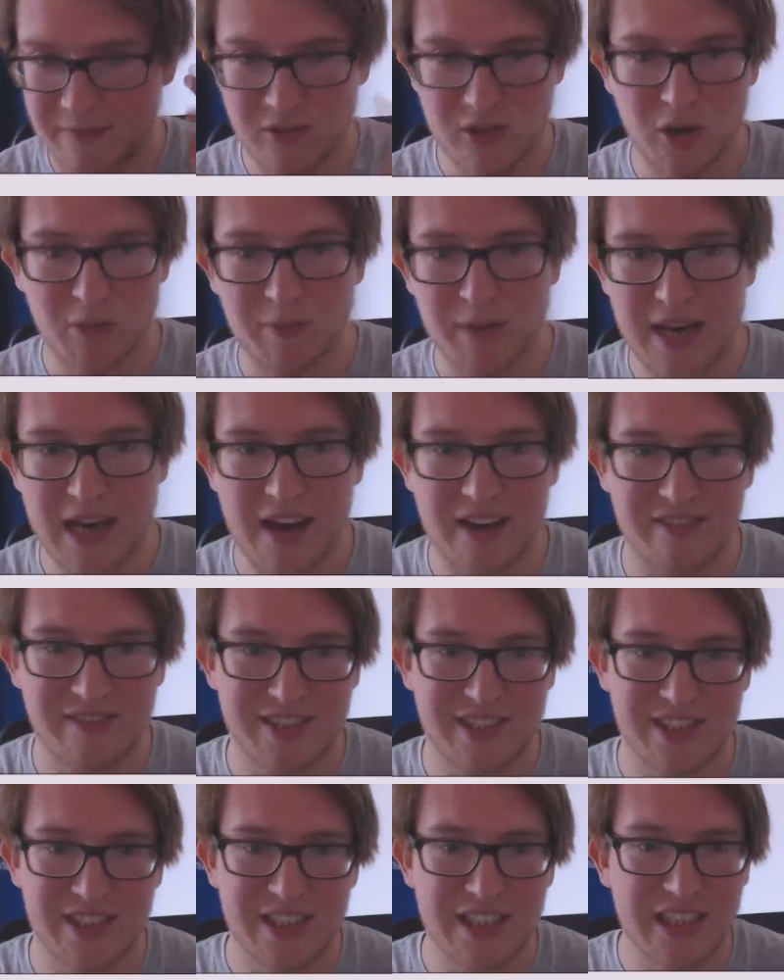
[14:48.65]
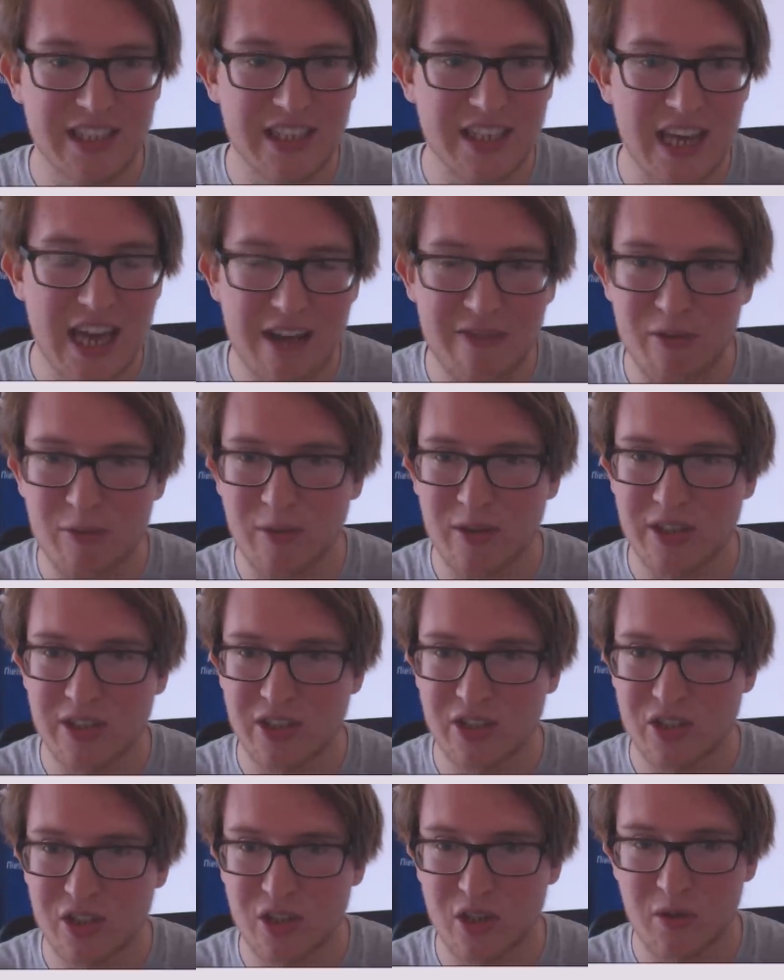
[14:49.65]
jumping out of his seat. Everyone is
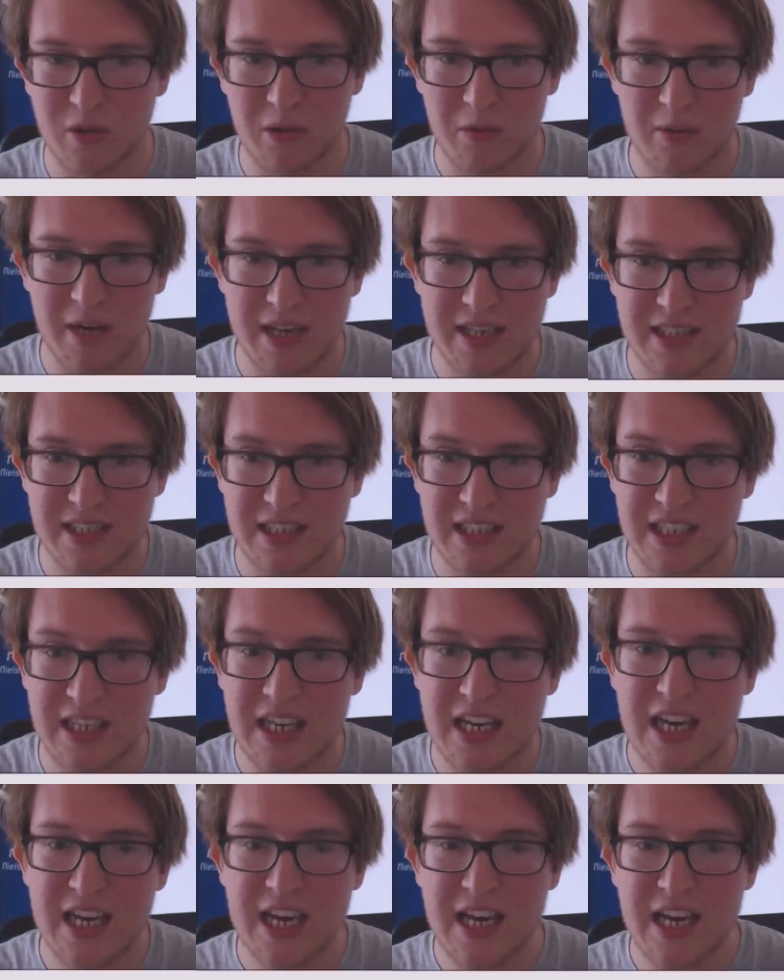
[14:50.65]
just going crazy.